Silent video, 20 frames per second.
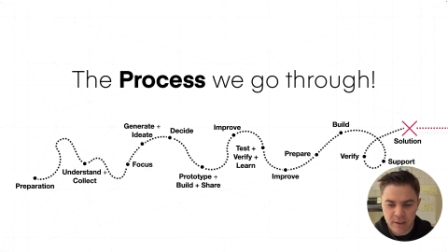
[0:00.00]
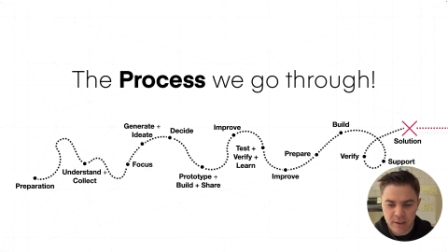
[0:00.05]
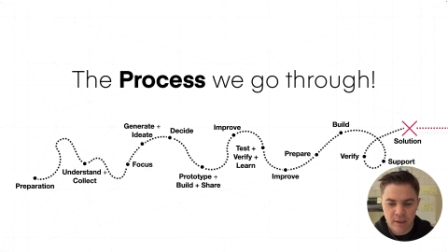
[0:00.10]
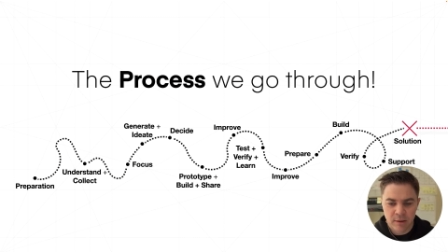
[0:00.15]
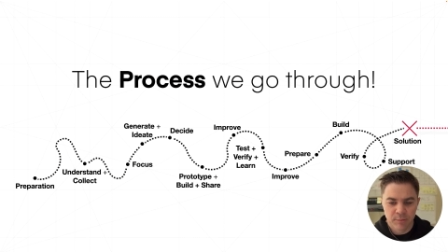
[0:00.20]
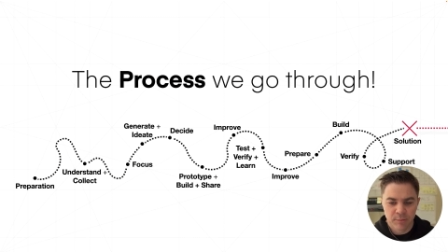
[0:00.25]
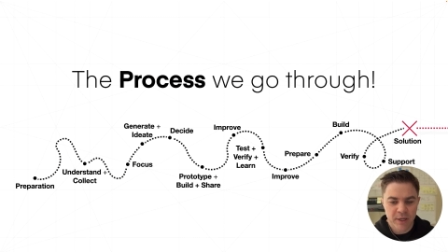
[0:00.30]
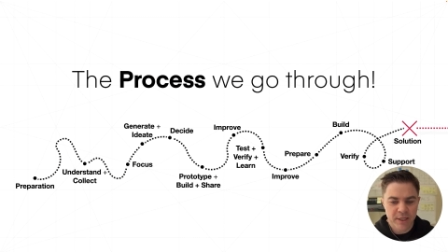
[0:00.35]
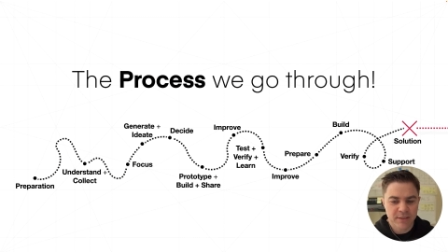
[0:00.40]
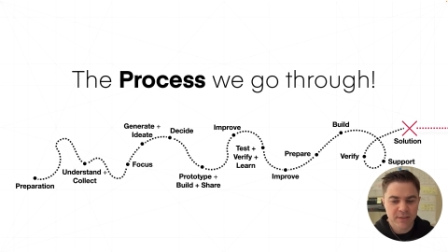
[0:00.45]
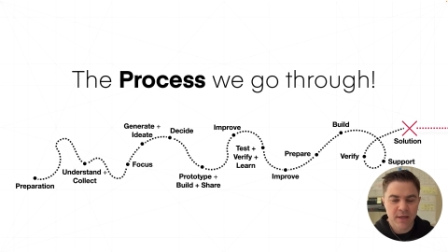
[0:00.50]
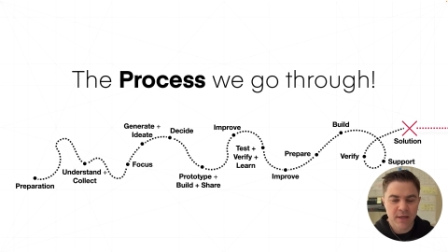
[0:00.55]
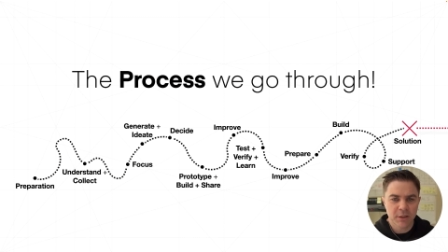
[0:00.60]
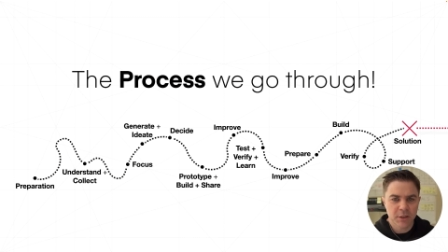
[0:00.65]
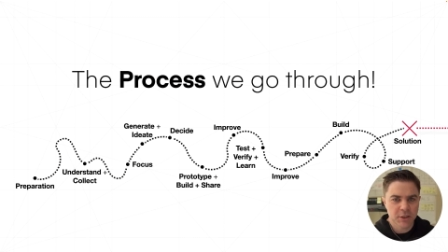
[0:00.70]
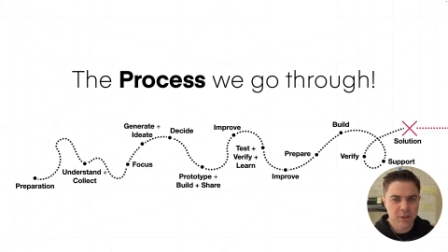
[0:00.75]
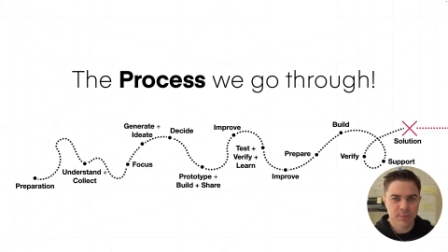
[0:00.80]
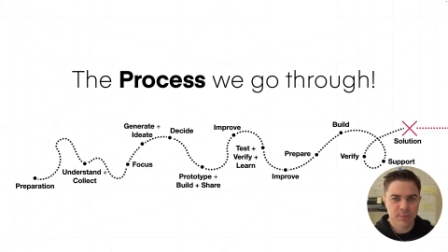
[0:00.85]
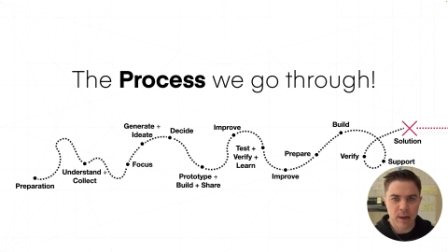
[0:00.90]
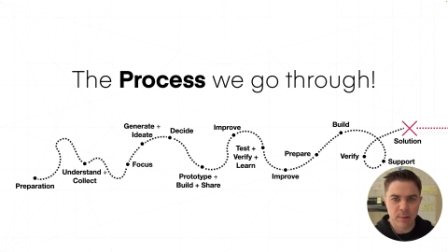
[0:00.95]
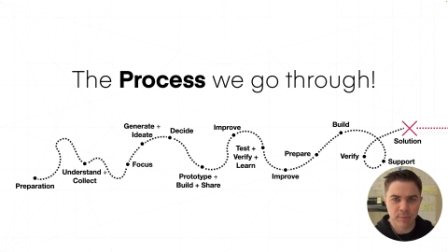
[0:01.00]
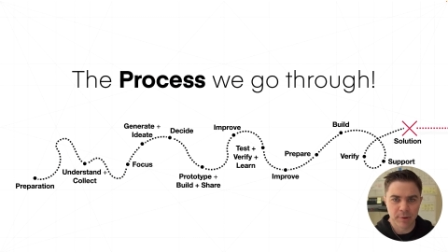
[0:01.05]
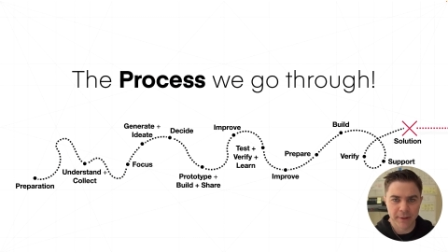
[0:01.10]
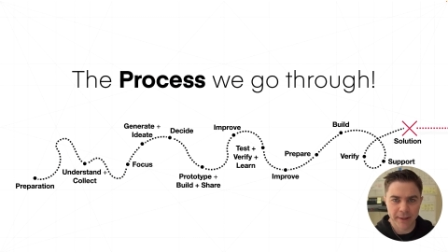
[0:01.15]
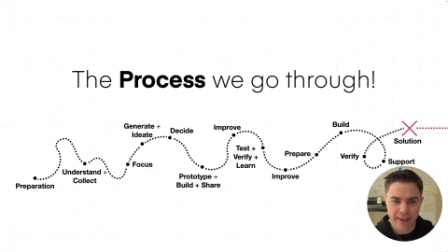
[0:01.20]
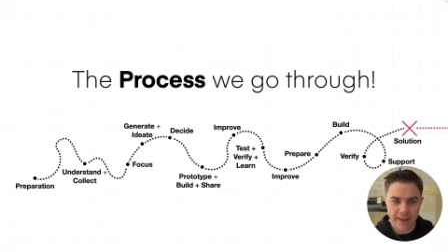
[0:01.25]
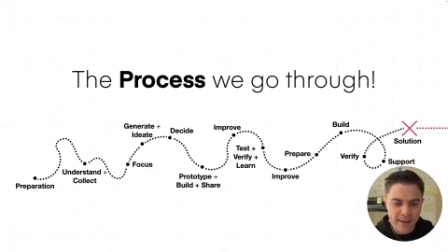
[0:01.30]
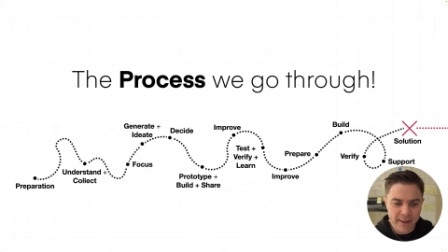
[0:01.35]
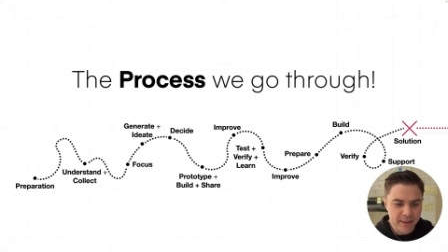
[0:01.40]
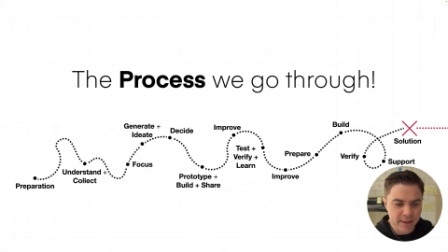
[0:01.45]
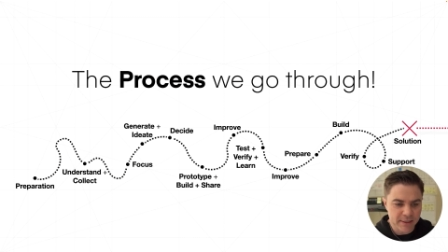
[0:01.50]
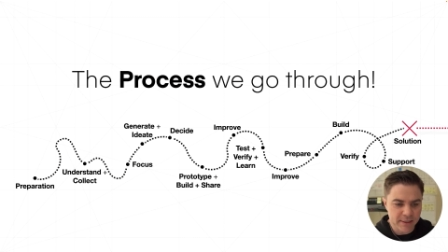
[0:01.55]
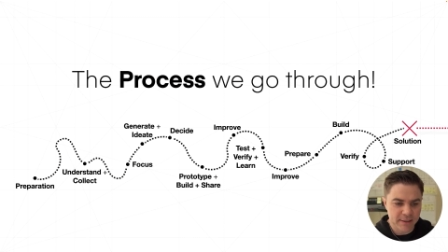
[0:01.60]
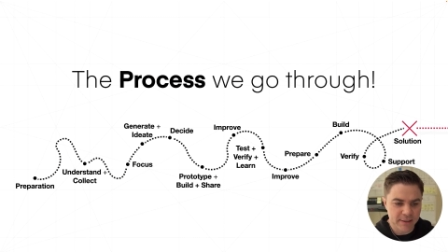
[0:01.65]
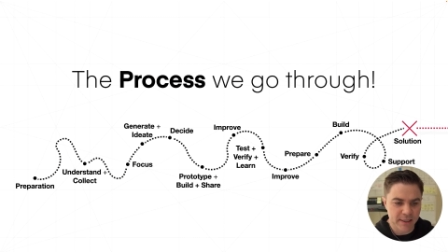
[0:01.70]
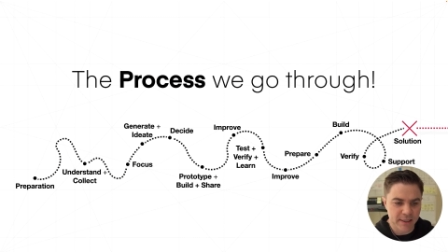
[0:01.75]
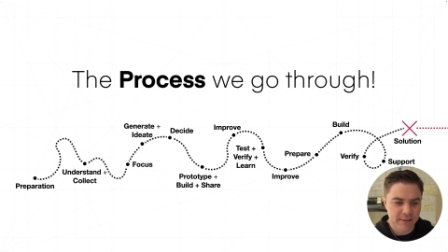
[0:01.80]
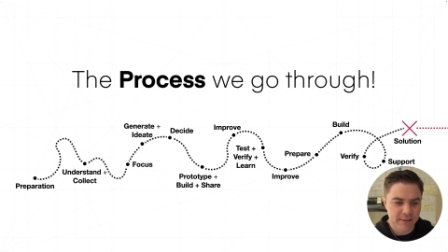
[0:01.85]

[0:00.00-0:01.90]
but it's not just about planning these things.